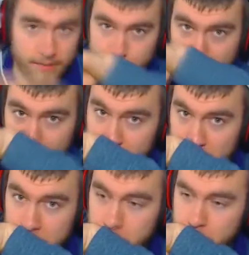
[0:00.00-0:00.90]
Not
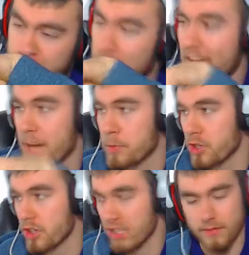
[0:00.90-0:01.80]
just
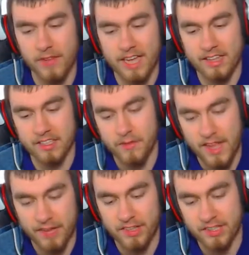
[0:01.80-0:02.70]
capture this flag, this
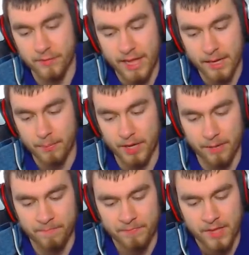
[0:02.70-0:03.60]
flag, this flag,
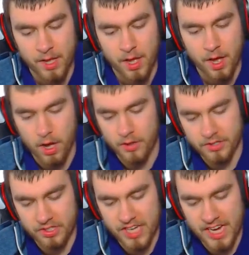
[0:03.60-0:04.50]
but oh,
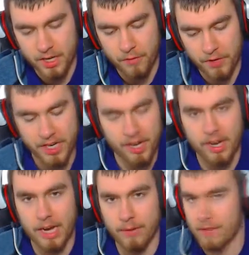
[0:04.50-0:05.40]
there's a tank over here
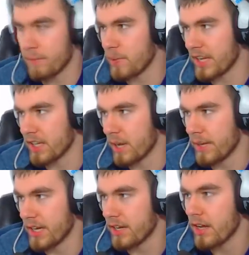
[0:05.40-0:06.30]
and we have a plane
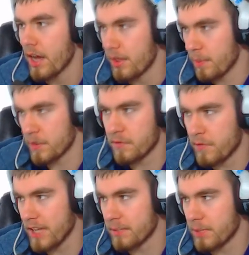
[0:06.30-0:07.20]
coming in. The person
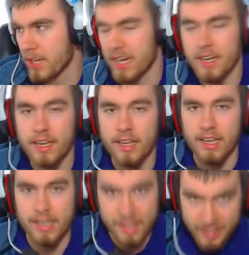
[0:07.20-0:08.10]
flying the plane
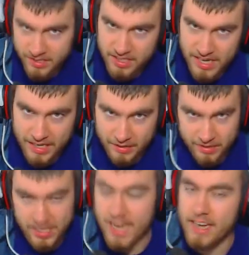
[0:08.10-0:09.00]
needs to take out
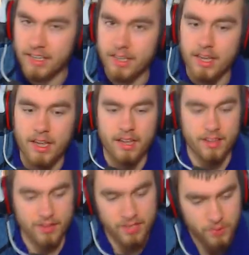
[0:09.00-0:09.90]
the tank.
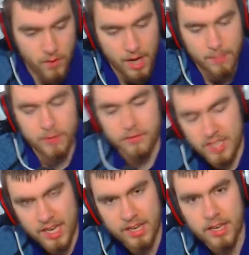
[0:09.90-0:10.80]
Then this squad moves
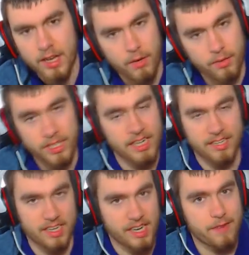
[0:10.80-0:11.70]
in. We need
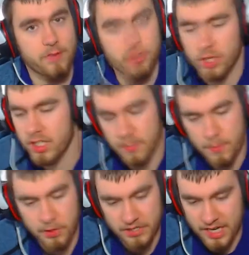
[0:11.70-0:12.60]
anti-infantry,
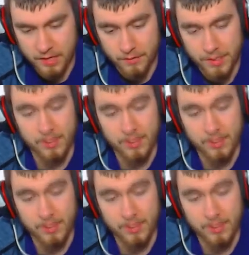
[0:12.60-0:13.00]
support a tank over here.